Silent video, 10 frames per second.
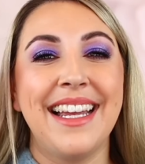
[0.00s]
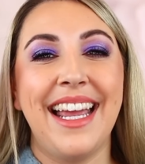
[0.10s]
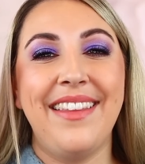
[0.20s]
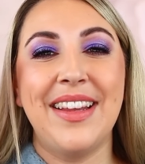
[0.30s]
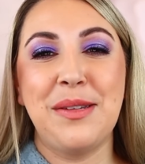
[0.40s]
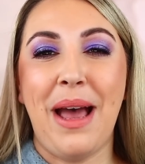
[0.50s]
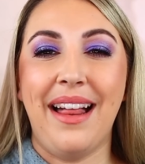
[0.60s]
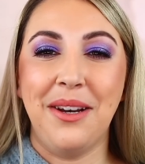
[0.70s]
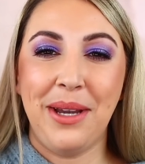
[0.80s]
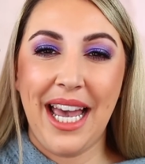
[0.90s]
In this
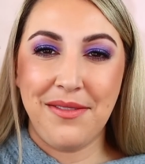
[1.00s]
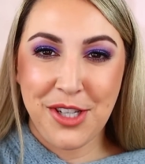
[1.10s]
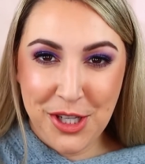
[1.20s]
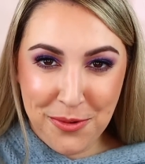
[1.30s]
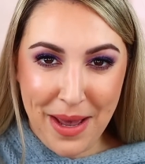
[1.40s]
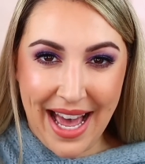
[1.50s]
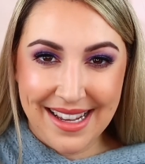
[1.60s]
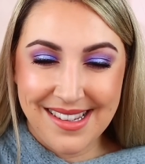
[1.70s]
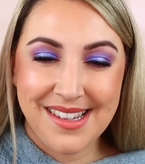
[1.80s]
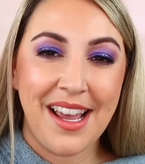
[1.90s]
palette we have 2
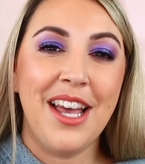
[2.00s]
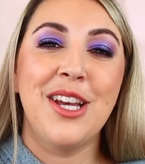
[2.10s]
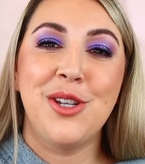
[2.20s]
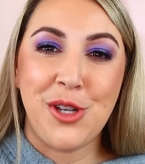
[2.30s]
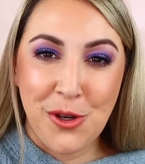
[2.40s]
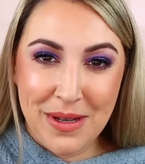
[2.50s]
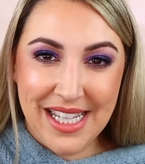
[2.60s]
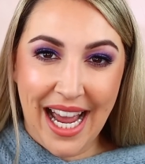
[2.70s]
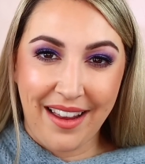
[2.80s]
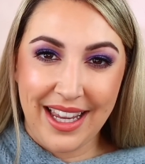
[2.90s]
mattes, 2
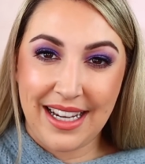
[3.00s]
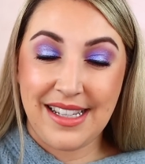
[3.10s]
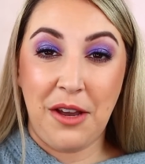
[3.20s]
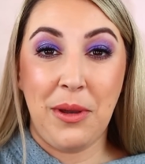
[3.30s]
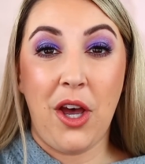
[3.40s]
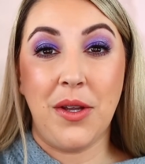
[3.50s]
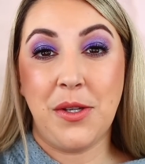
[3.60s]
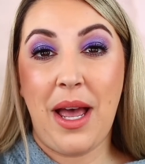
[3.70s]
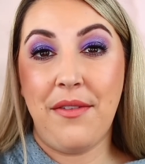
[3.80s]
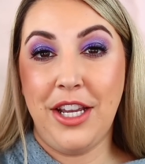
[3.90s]
metallics, and we
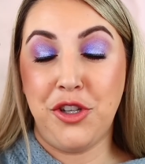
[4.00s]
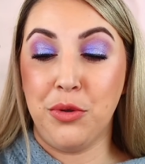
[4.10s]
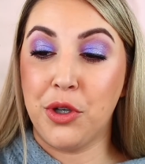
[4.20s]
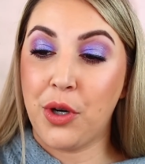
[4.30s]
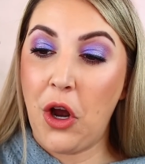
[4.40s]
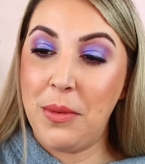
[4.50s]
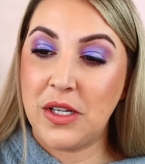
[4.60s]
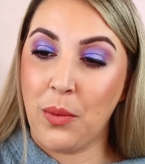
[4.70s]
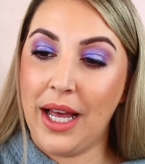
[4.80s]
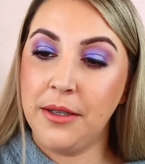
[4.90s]
also have a duochrome
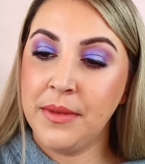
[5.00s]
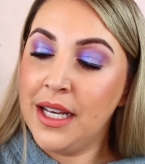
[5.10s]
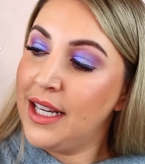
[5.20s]
as well.